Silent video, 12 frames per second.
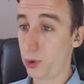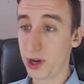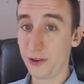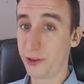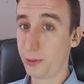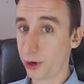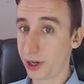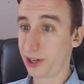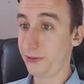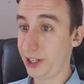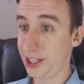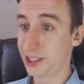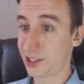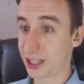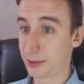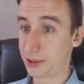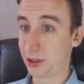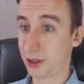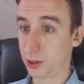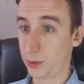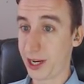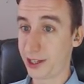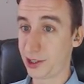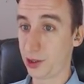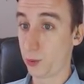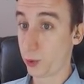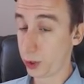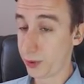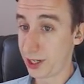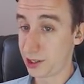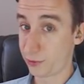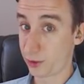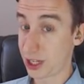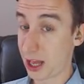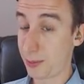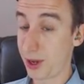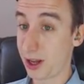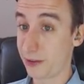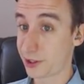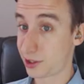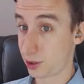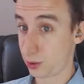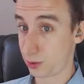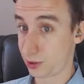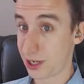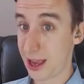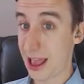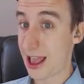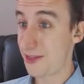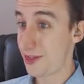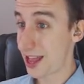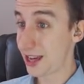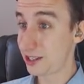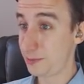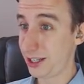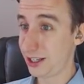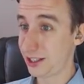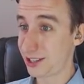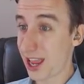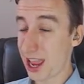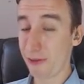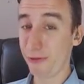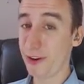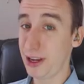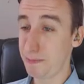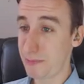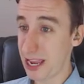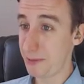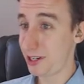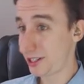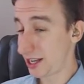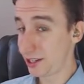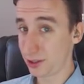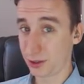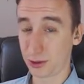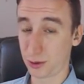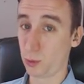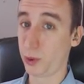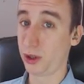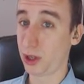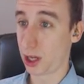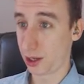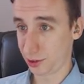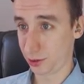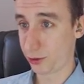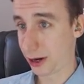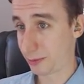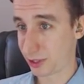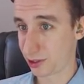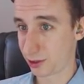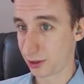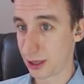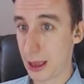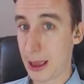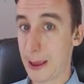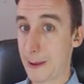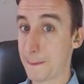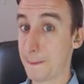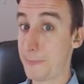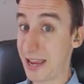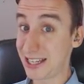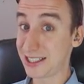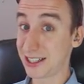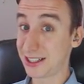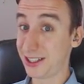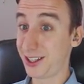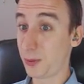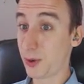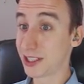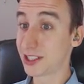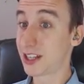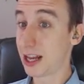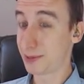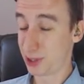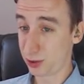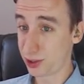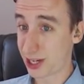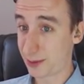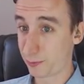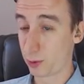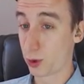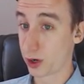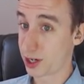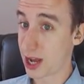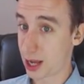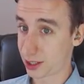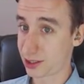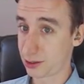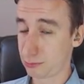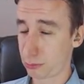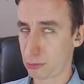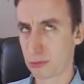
one of the more convenient stops along the way to the ruins for topping off souls, and that is because every baby tentacle will also drop a soul. Basically a one-stop soul shop for Wortox.